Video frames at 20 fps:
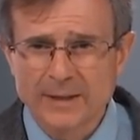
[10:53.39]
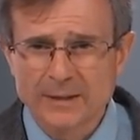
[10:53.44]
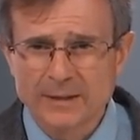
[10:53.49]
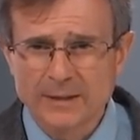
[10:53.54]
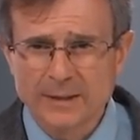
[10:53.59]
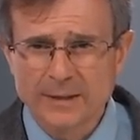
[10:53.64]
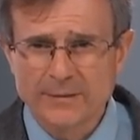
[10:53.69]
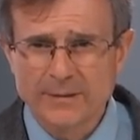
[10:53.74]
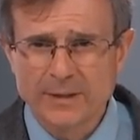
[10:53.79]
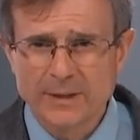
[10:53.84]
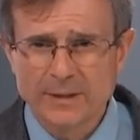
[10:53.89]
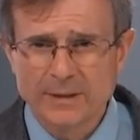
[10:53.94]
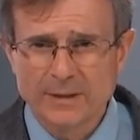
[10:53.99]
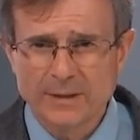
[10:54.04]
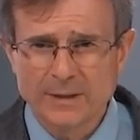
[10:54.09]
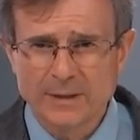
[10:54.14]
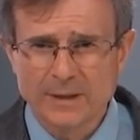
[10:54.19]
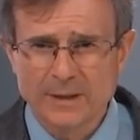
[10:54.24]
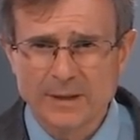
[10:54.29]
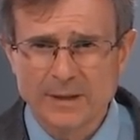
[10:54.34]
leaving
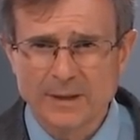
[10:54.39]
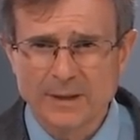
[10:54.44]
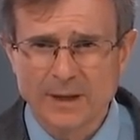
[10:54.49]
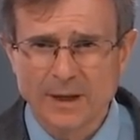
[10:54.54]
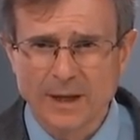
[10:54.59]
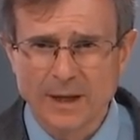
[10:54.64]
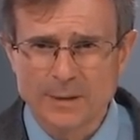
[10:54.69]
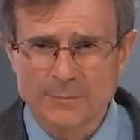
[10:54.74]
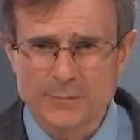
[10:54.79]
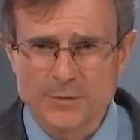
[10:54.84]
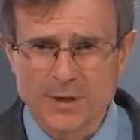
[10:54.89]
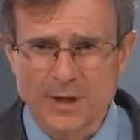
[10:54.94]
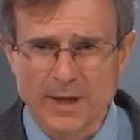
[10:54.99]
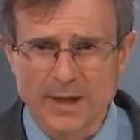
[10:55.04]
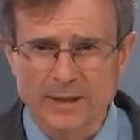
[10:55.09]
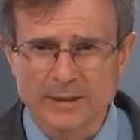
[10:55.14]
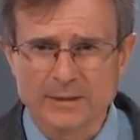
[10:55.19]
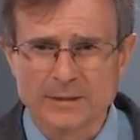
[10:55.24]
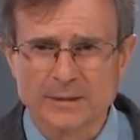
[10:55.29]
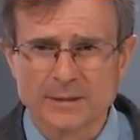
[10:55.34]
the
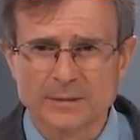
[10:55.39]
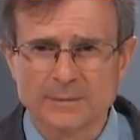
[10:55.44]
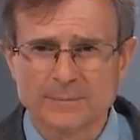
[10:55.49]
object.